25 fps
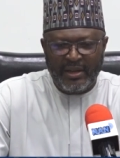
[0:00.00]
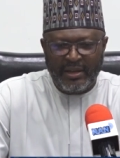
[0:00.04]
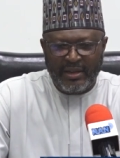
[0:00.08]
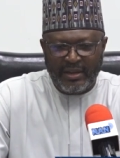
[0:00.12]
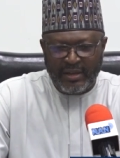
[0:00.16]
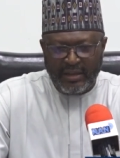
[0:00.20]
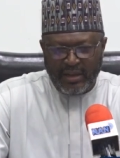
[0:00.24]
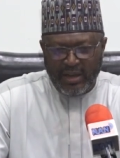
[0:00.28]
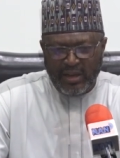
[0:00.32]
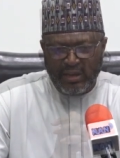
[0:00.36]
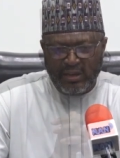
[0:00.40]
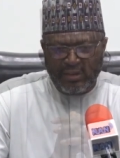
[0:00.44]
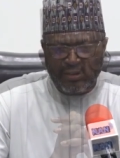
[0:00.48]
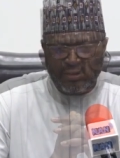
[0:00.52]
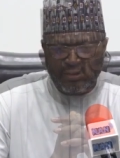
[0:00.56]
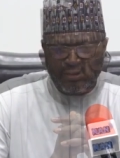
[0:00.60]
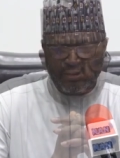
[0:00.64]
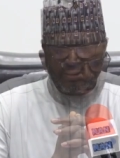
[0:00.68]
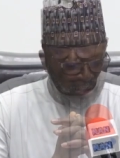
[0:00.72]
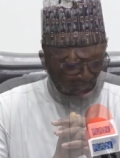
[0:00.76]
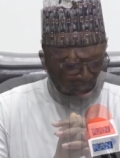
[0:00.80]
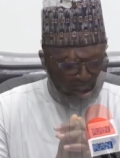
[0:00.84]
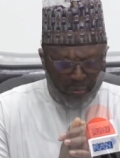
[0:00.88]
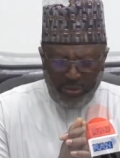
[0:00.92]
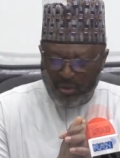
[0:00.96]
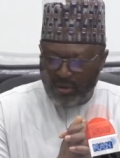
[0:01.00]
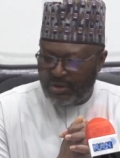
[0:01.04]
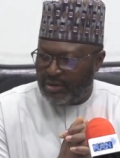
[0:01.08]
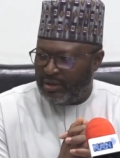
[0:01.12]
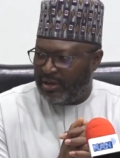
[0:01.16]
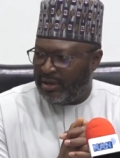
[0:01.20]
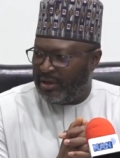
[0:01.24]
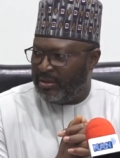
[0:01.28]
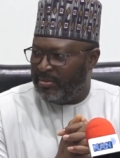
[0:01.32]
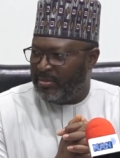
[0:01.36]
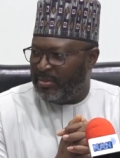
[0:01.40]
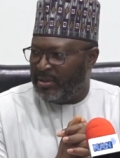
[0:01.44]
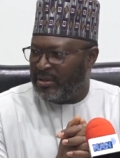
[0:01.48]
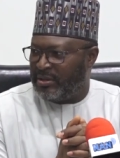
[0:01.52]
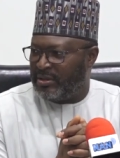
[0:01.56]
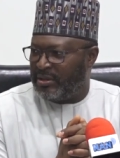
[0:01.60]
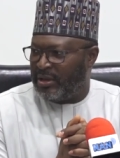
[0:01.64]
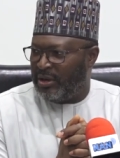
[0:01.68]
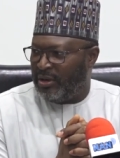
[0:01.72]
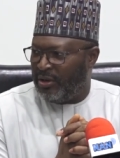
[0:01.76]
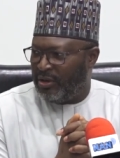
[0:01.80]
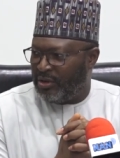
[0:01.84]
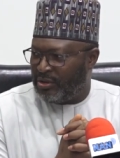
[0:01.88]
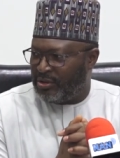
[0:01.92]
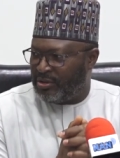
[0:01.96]
regard. The award really means a
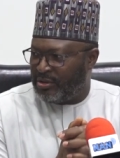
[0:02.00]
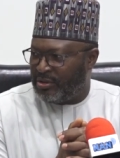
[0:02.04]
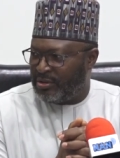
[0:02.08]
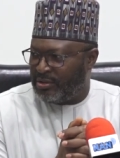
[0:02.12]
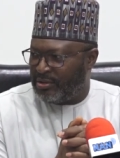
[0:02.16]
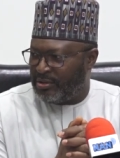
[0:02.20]
lot,